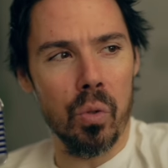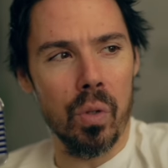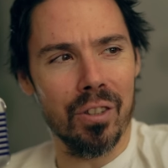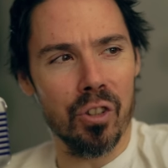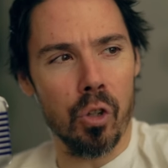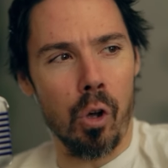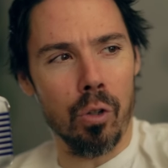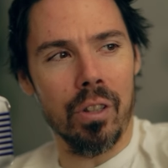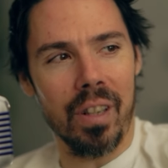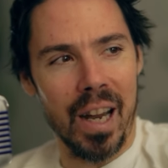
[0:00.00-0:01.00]

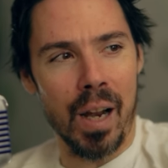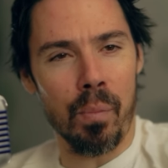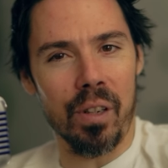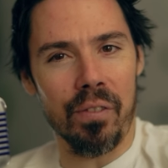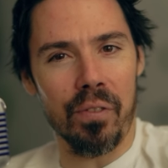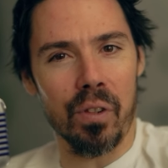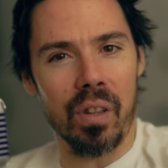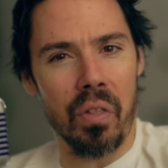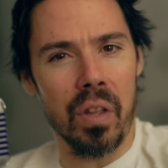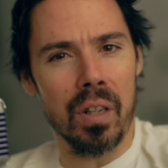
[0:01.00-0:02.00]
insult a camera for
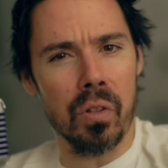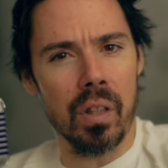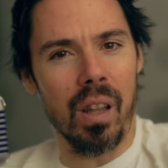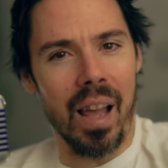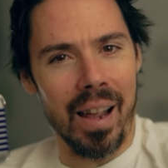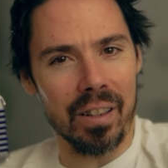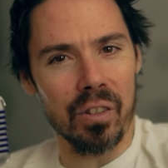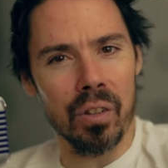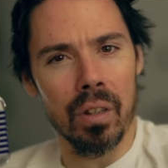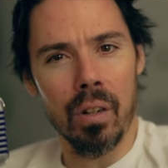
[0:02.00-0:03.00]
the things it
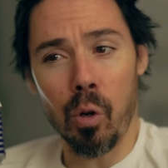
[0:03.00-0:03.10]
lacks